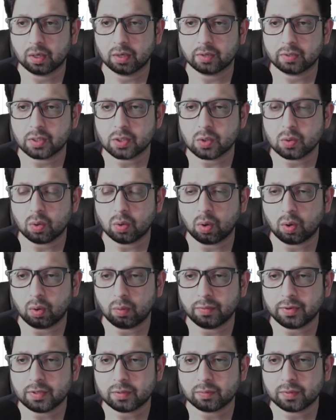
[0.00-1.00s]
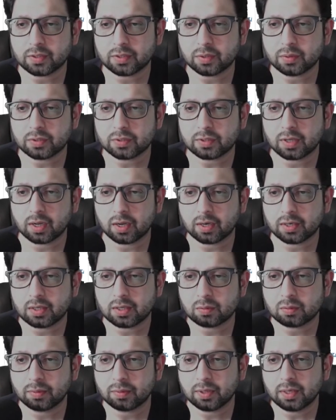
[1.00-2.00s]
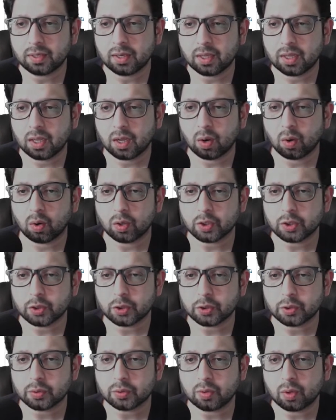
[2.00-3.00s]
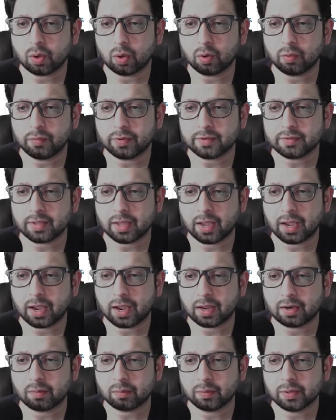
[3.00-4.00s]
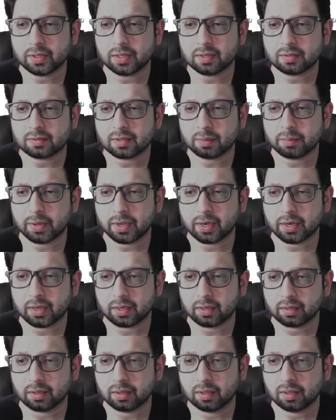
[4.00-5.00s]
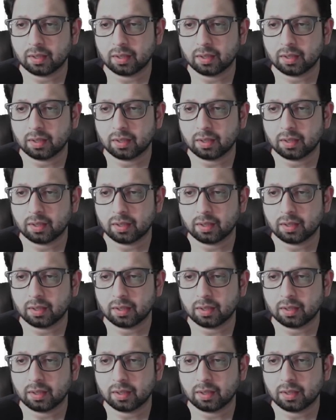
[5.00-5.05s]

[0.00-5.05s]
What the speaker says: you always, once you start this one, you should always add with the subheading.